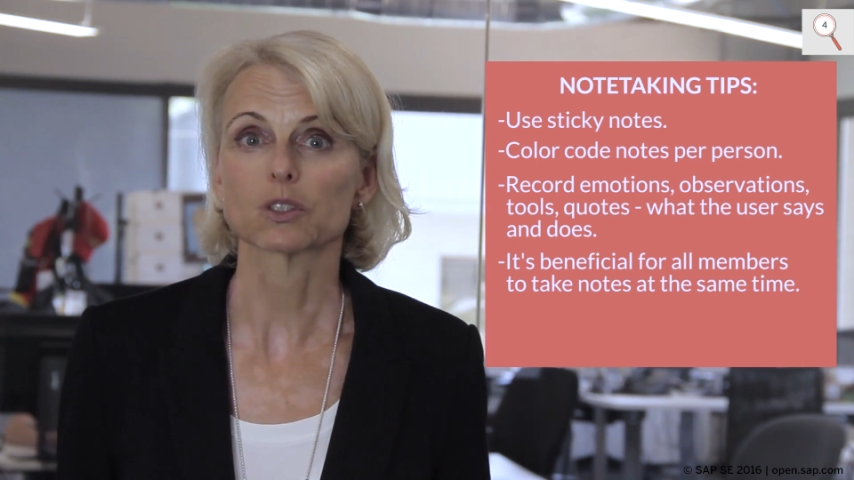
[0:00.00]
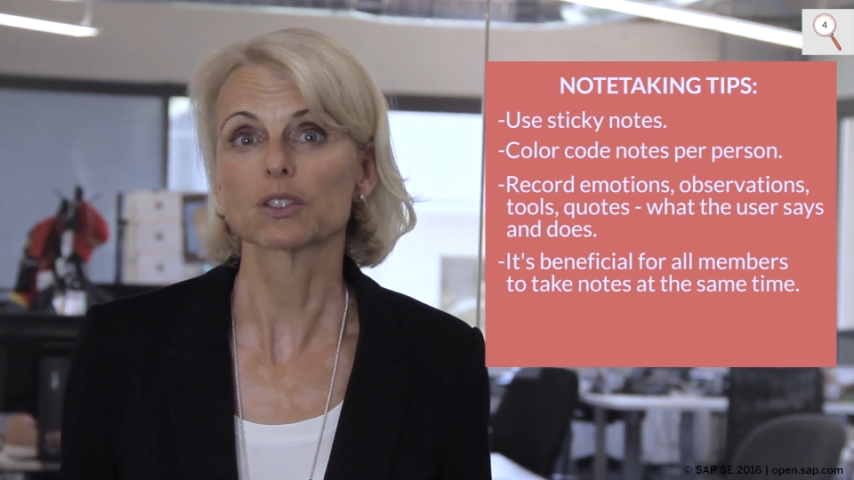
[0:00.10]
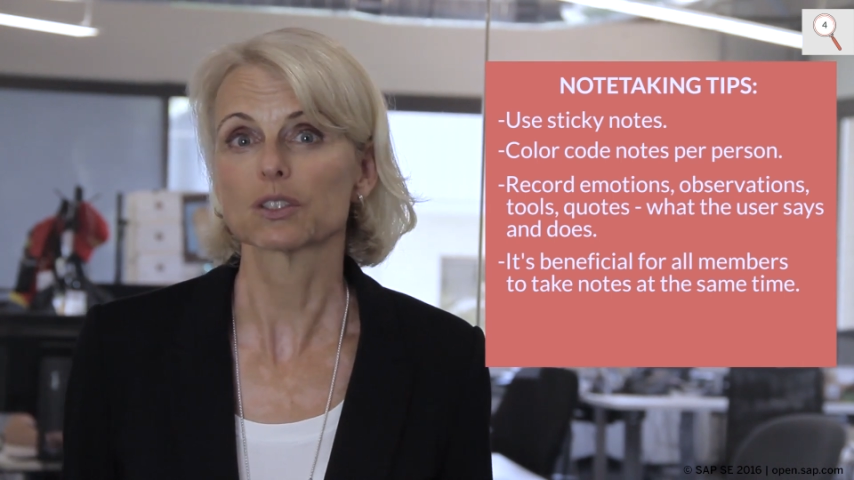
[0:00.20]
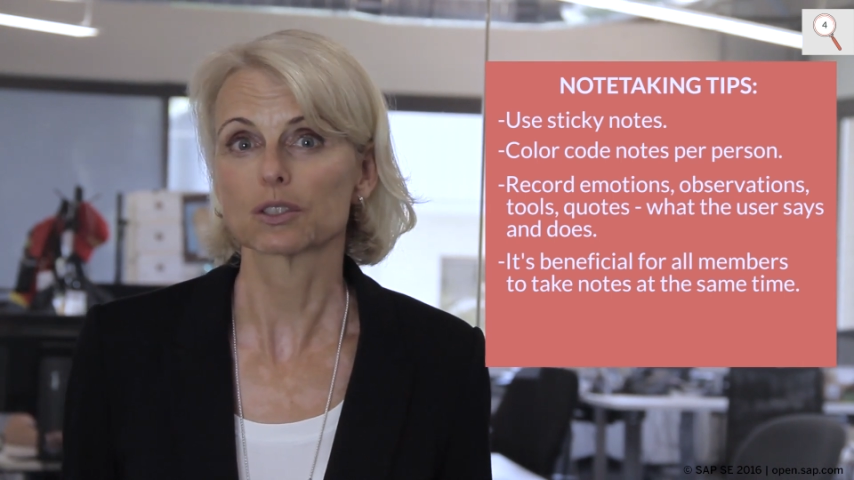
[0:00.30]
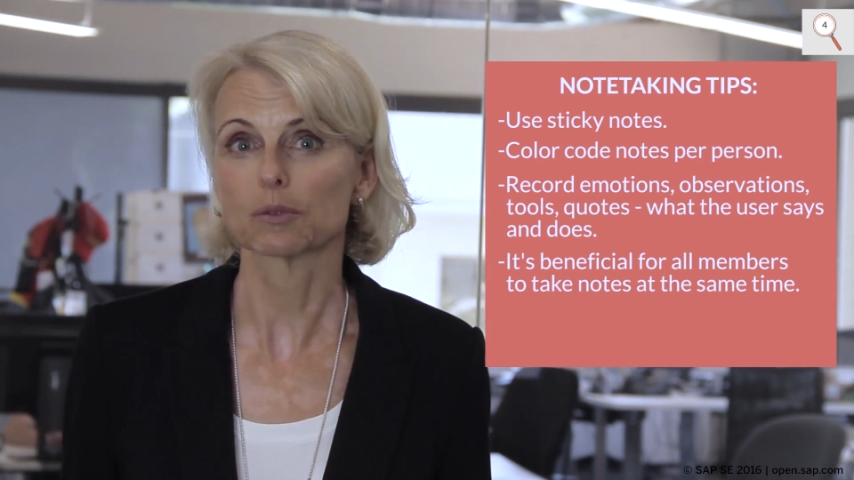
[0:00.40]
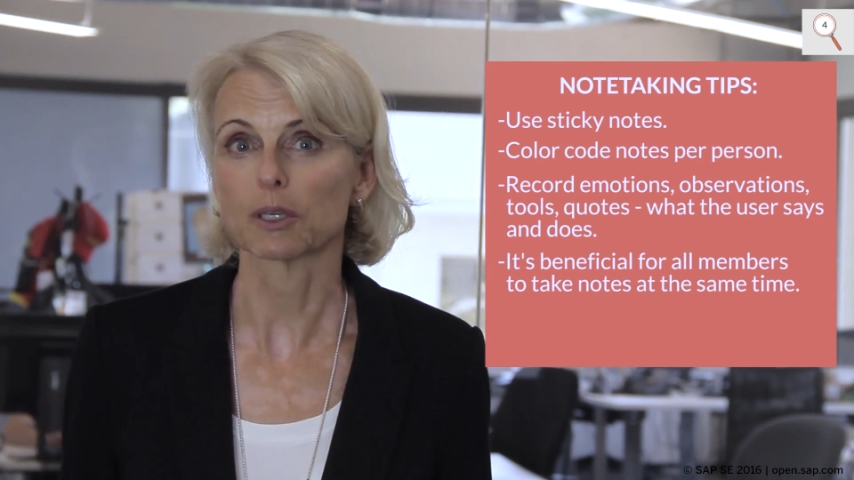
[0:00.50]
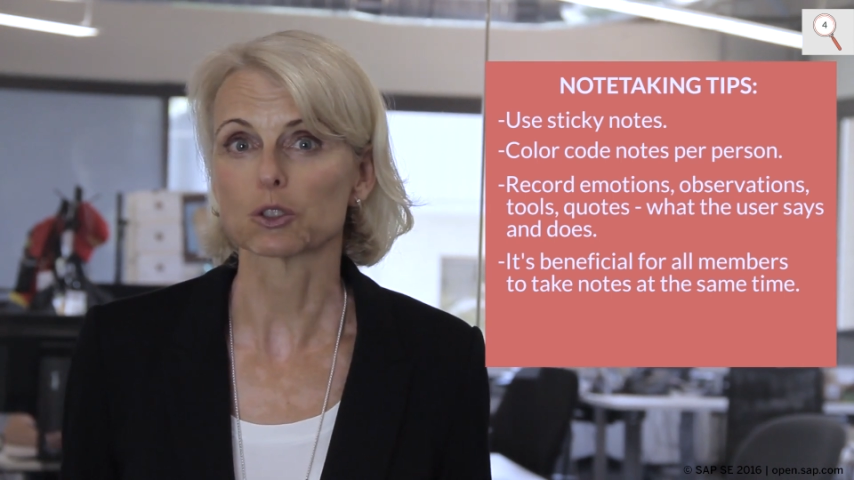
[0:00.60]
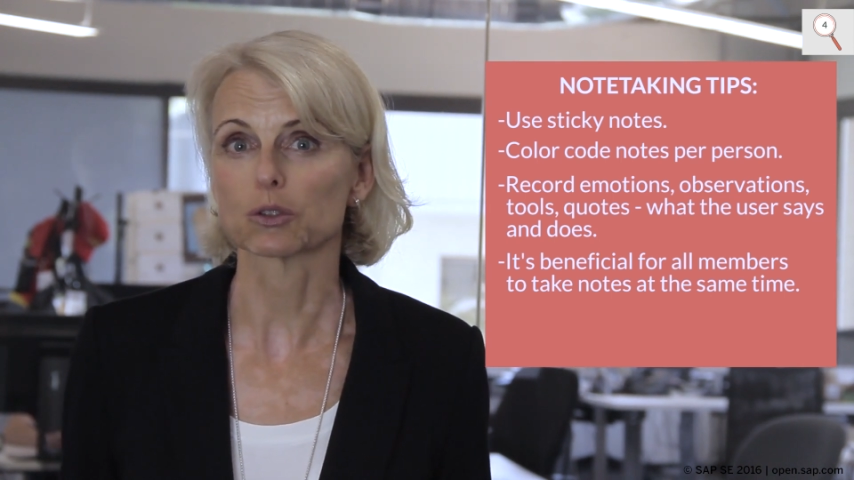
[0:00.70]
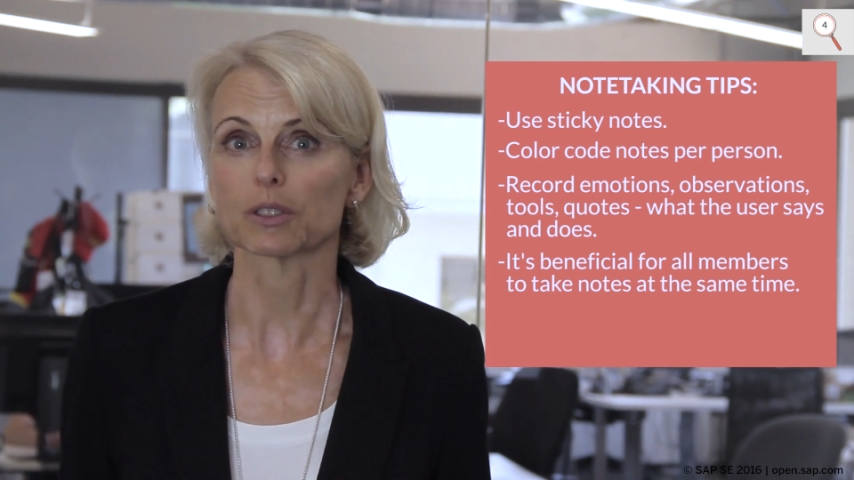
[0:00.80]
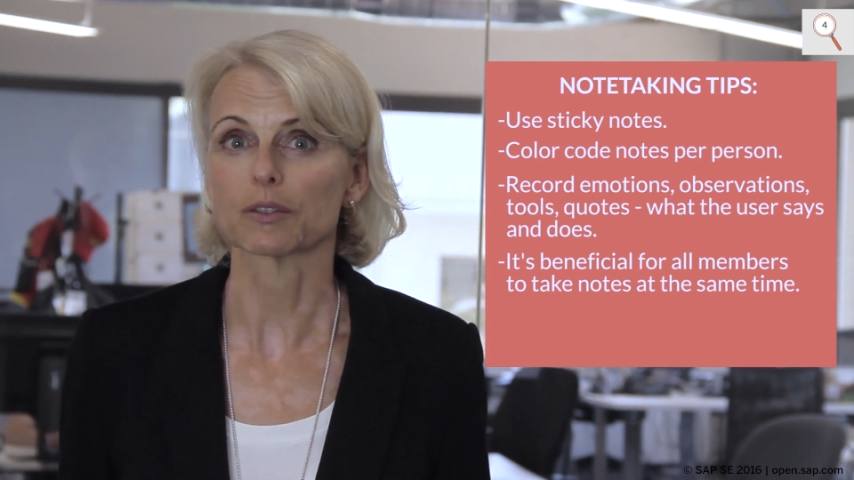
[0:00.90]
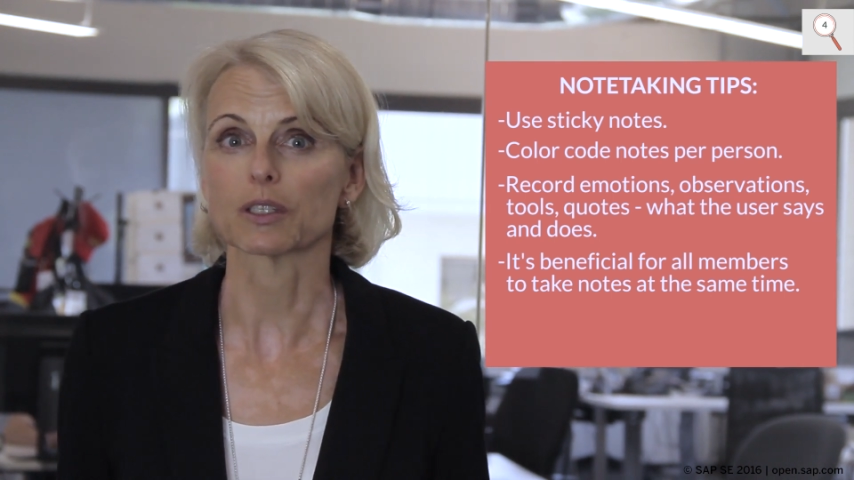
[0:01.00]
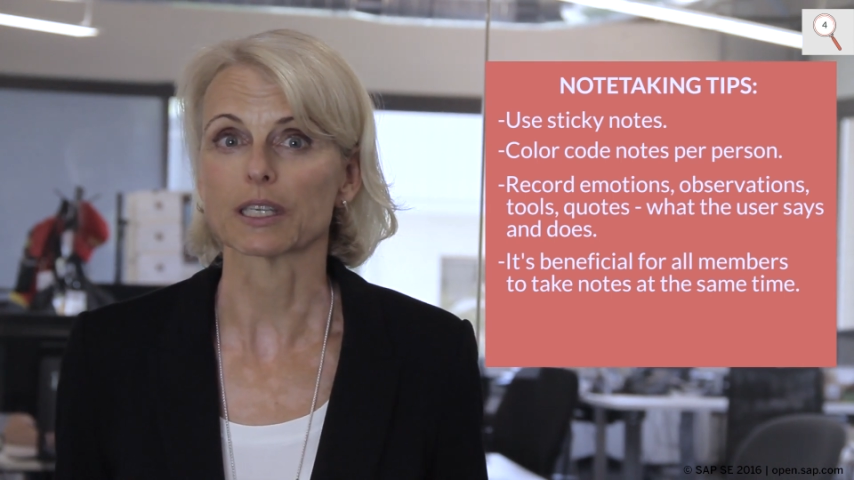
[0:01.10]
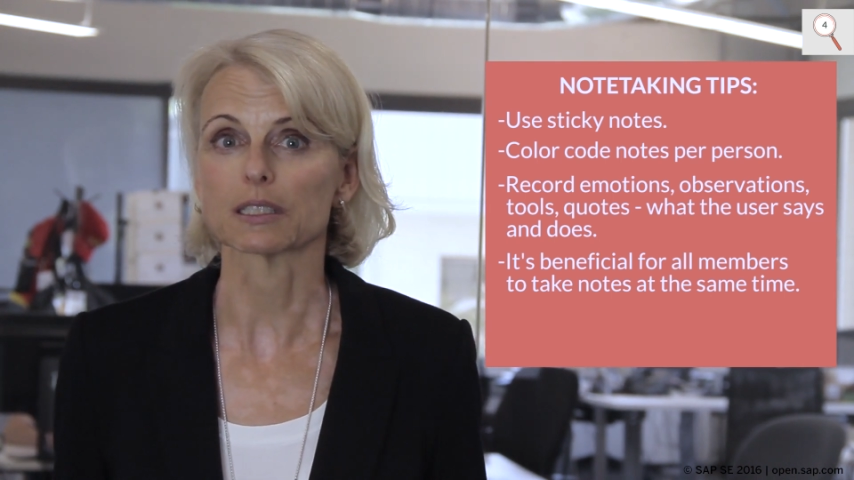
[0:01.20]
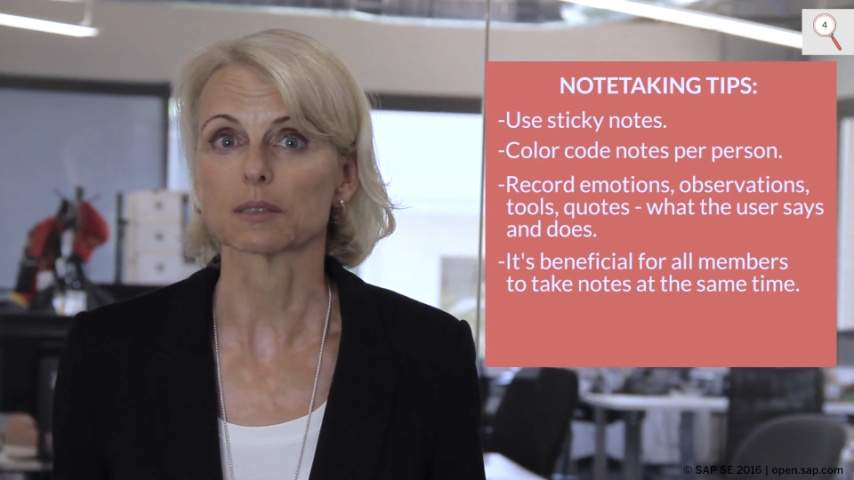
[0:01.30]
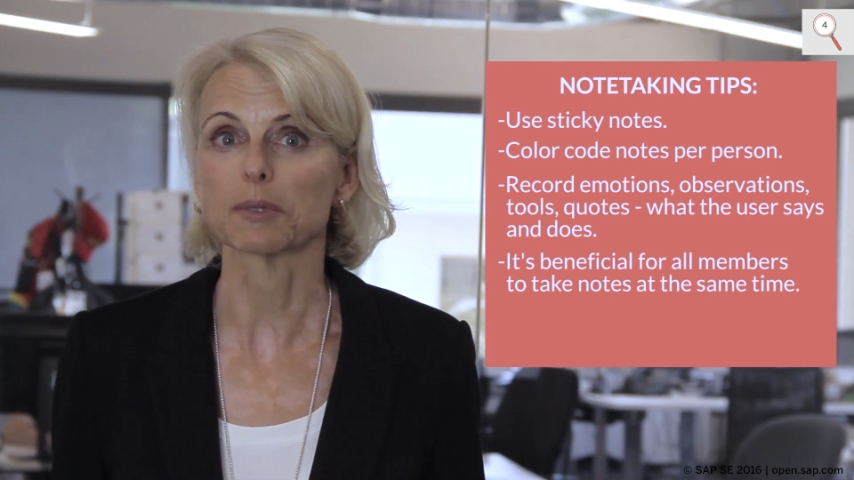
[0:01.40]
just to make sure nothing
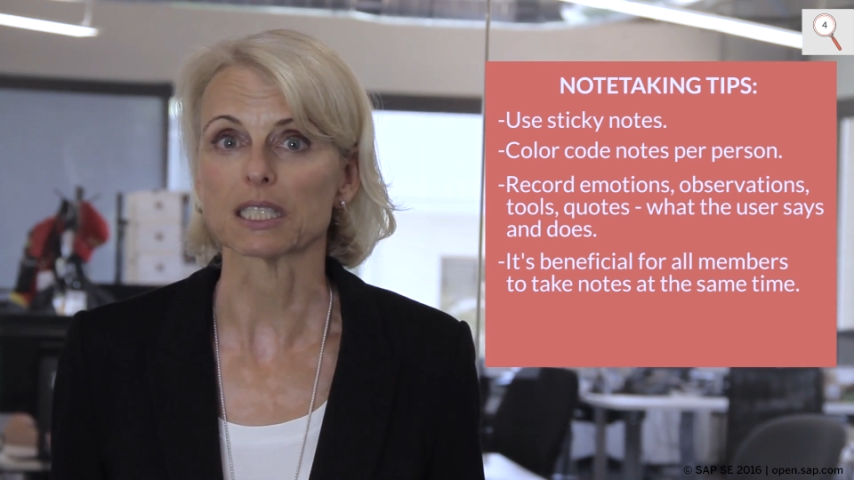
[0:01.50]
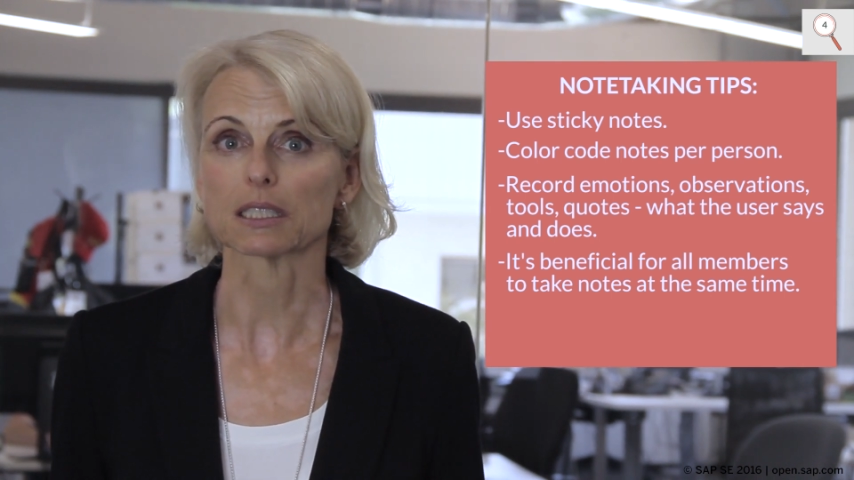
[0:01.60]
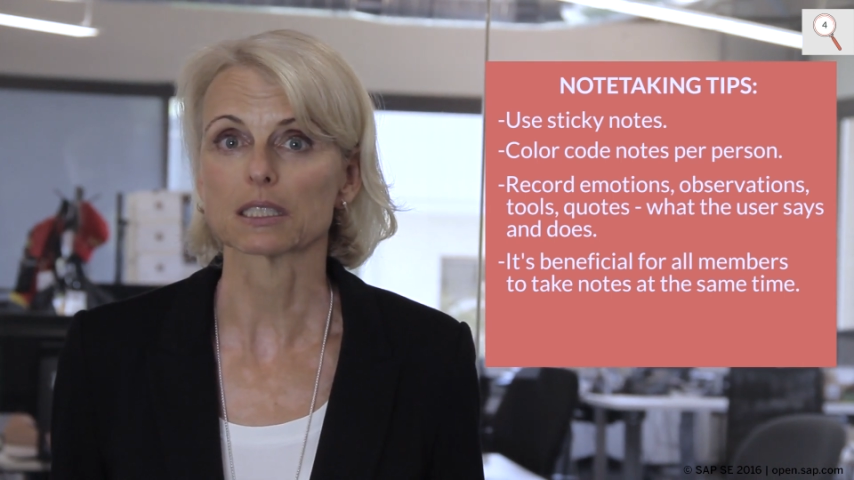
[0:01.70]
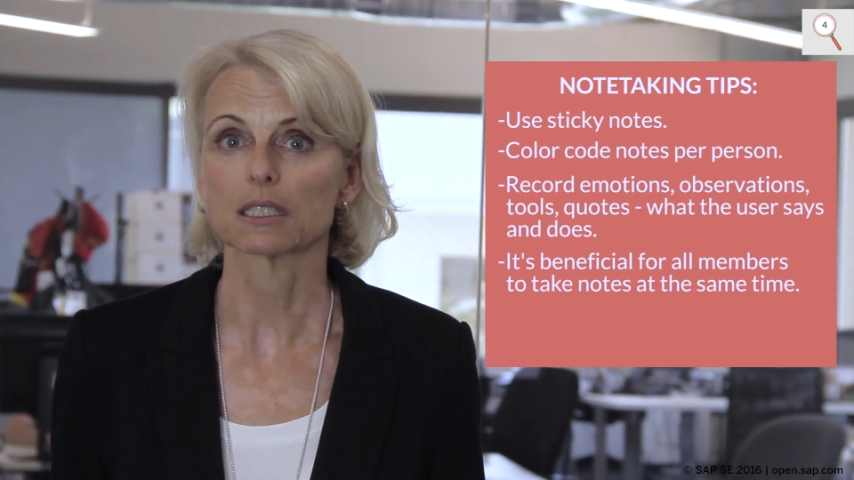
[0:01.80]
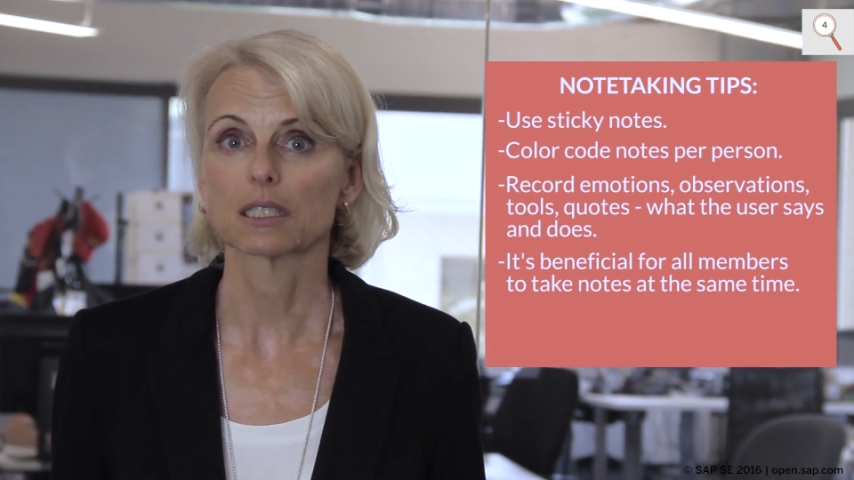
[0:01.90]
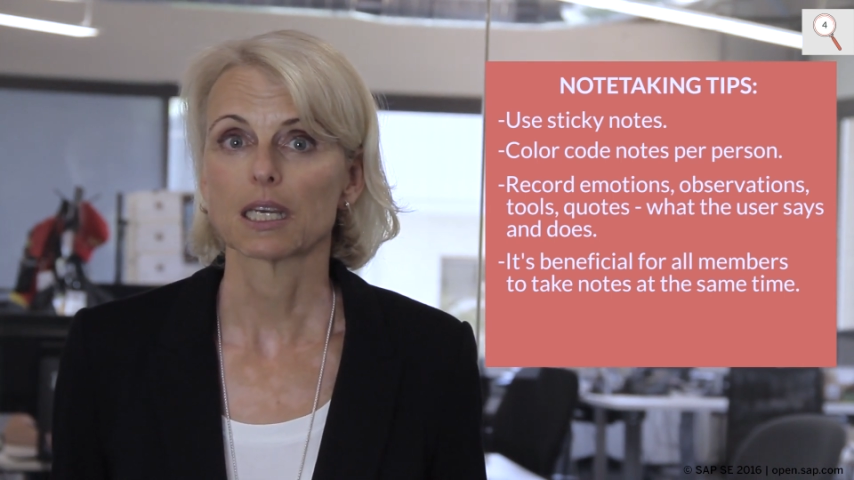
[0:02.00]
gets missed.